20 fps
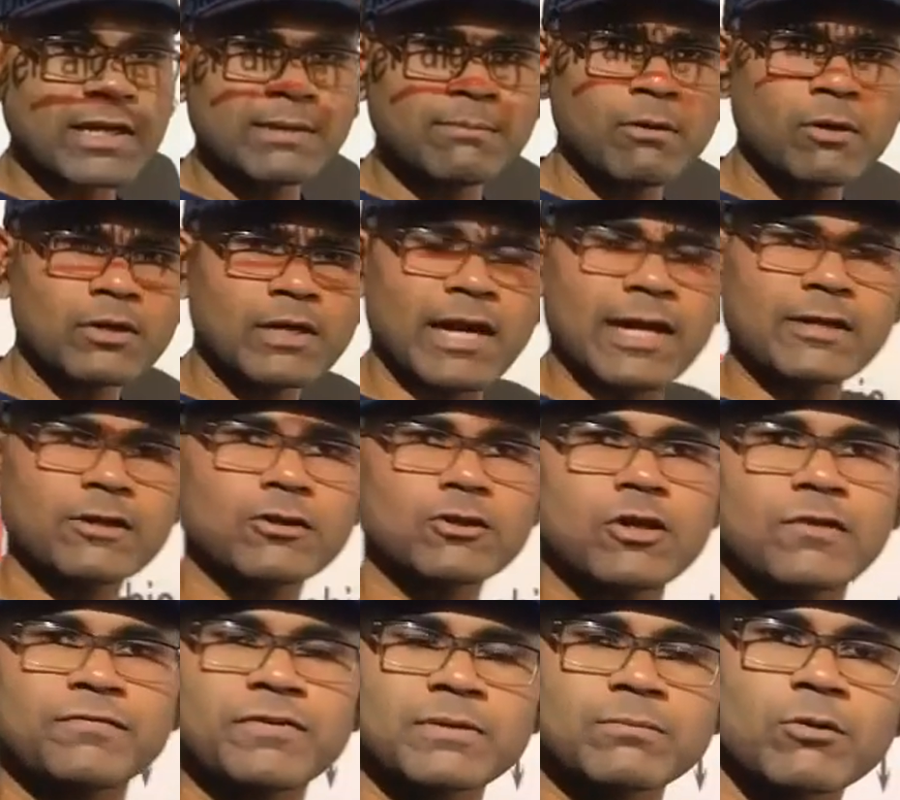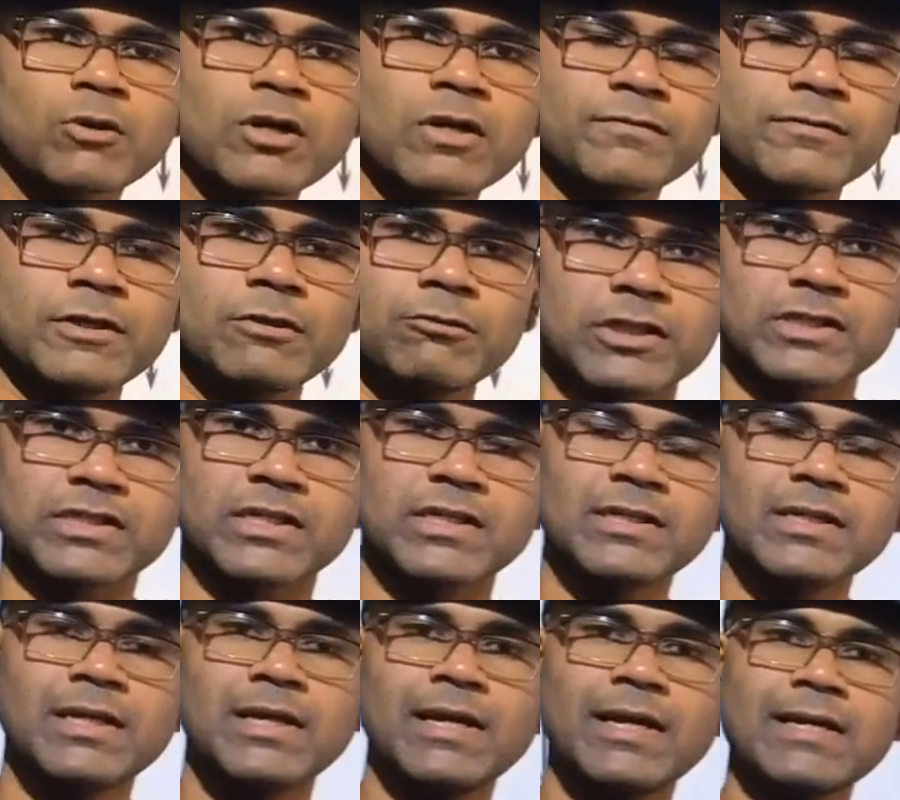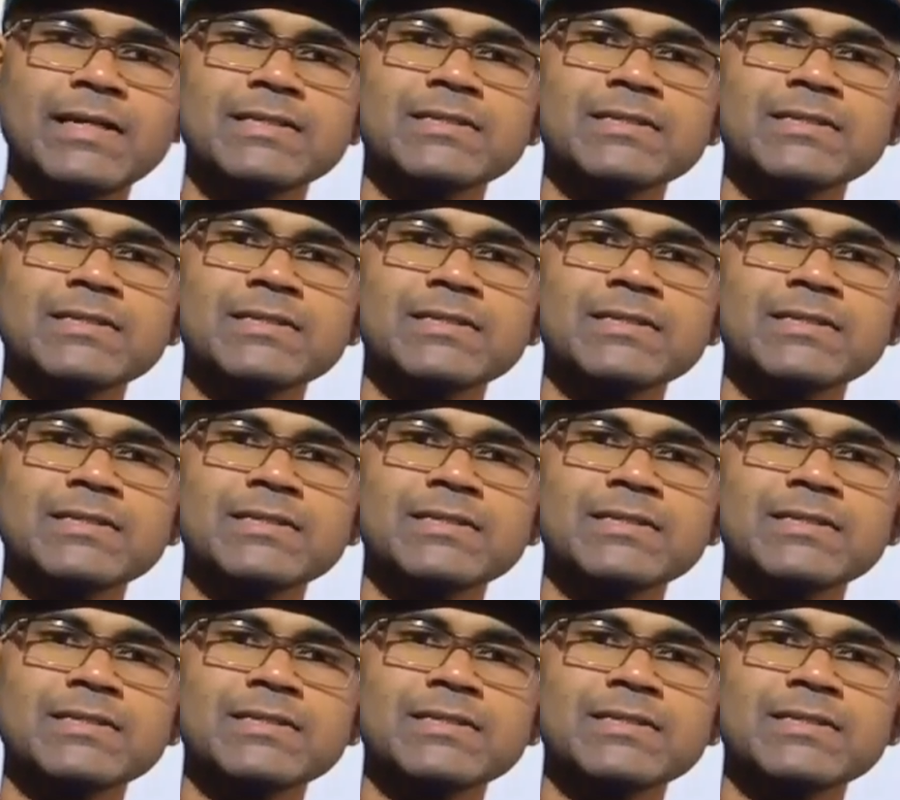about heterotrophic mode of nutrition,